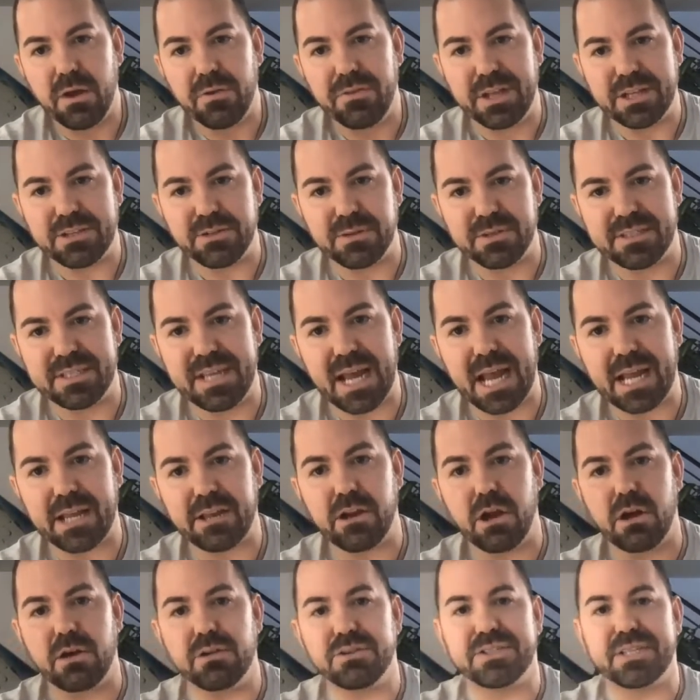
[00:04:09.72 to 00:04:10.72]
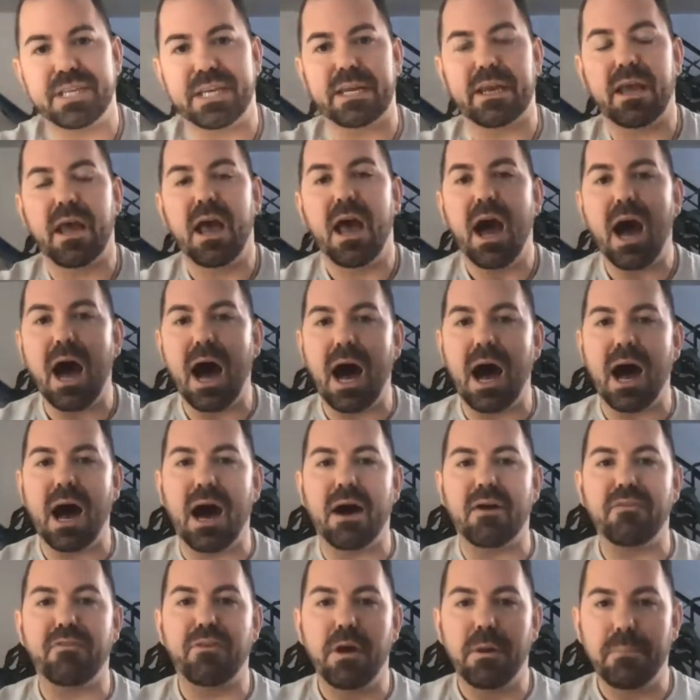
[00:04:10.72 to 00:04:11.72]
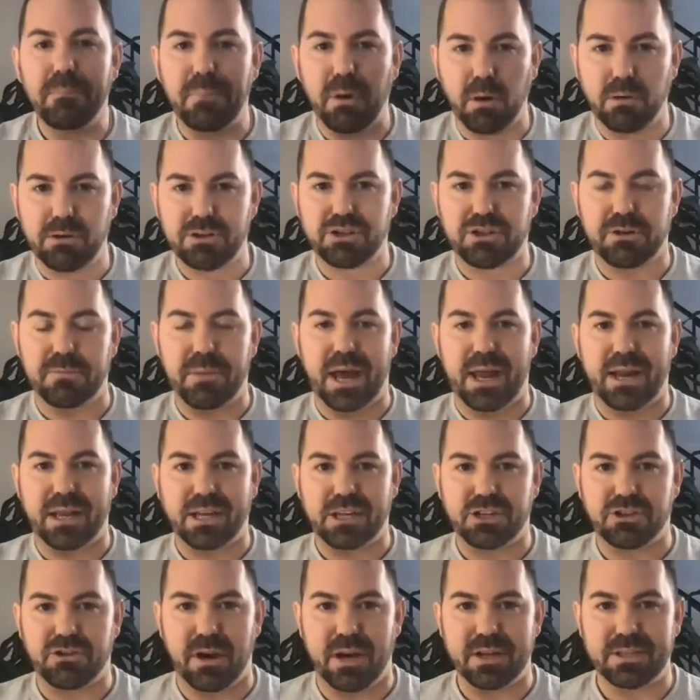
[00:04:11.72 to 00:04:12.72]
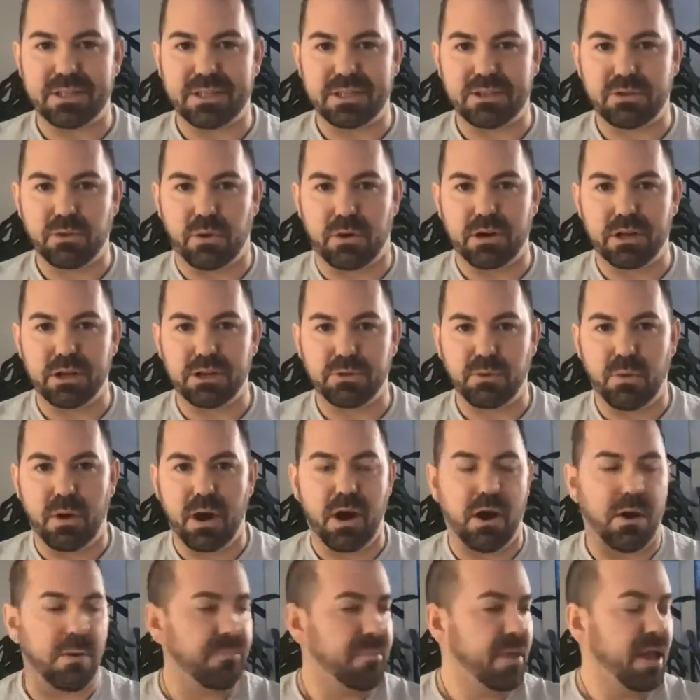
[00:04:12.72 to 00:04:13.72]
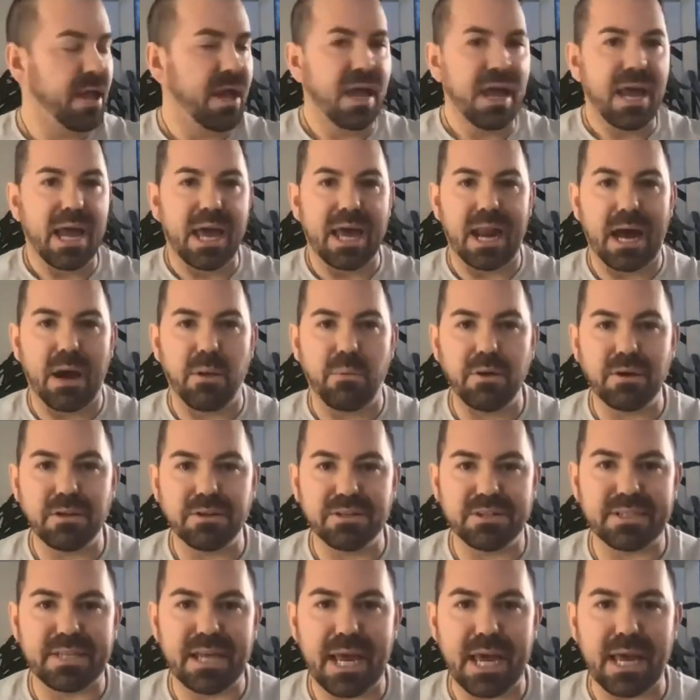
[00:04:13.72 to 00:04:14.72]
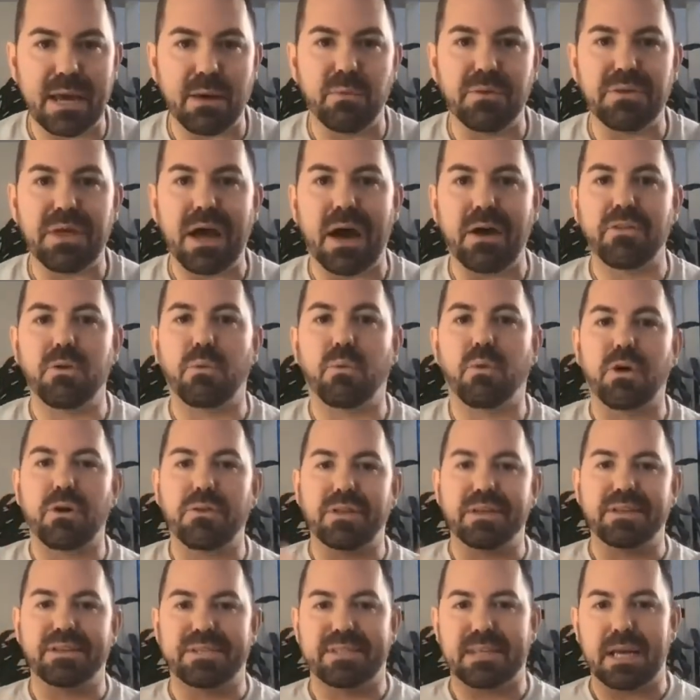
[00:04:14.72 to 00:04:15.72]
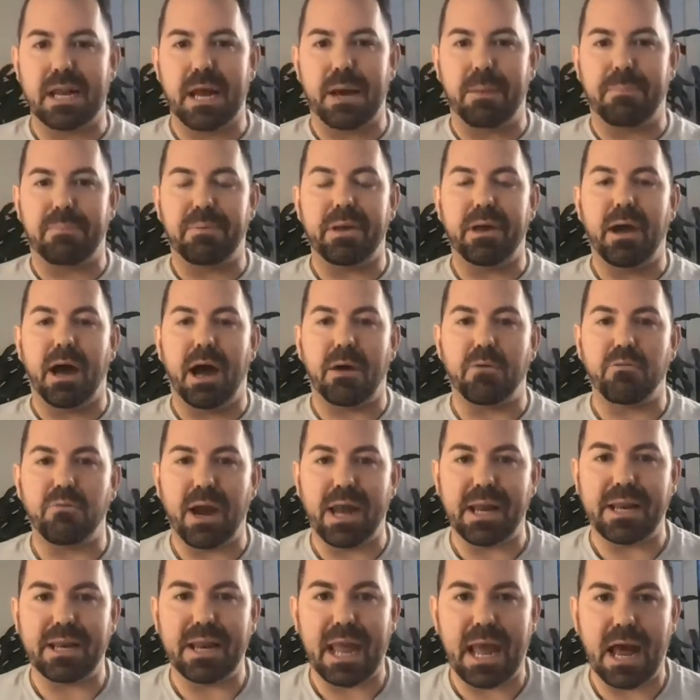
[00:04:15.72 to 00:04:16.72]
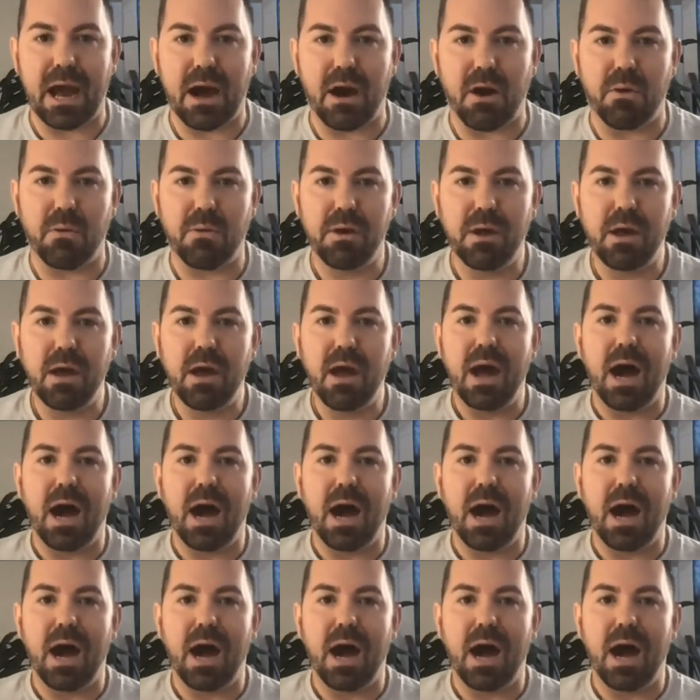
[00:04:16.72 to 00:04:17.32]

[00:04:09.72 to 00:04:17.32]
this was diagnosing of post-traumatic stress disorder as well. And I will say, with how the world is set up right now,